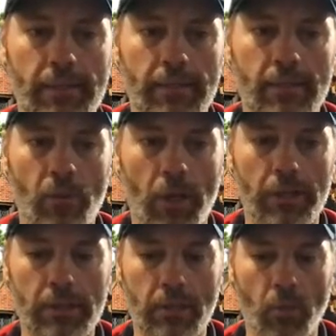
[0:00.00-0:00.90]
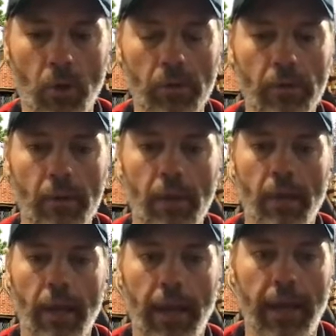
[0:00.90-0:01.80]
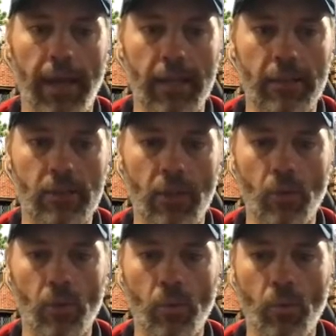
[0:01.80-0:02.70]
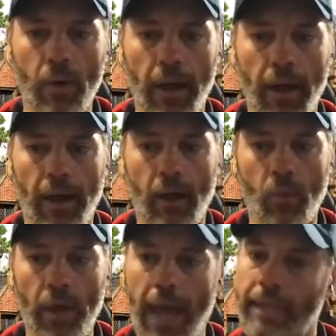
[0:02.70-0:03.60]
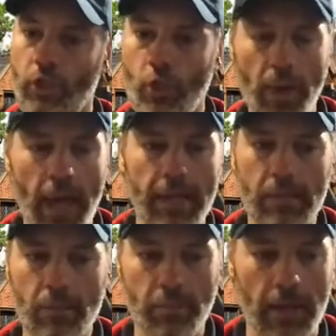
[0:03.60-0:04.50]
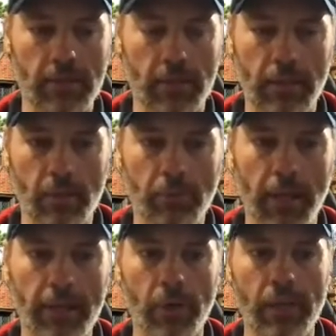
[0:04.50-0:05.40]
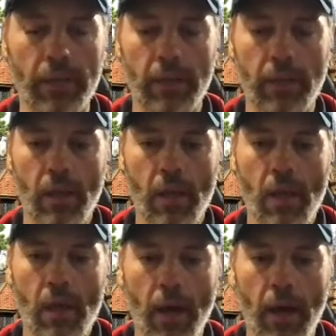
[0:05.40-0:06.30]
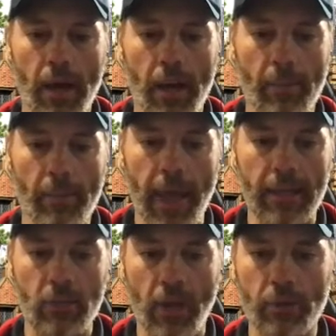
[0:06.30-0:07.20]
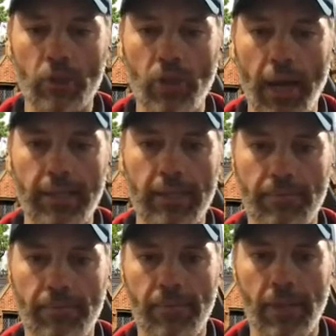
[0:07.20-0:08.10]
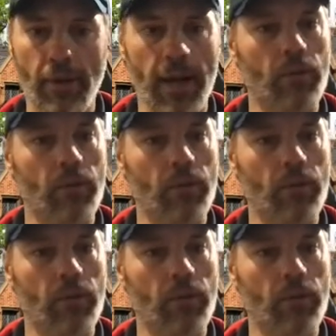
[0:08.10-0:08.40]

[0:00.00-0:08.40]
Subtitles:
to Walt Disney World, and so we had 2 days basically to play with. And so I was trying to figure out,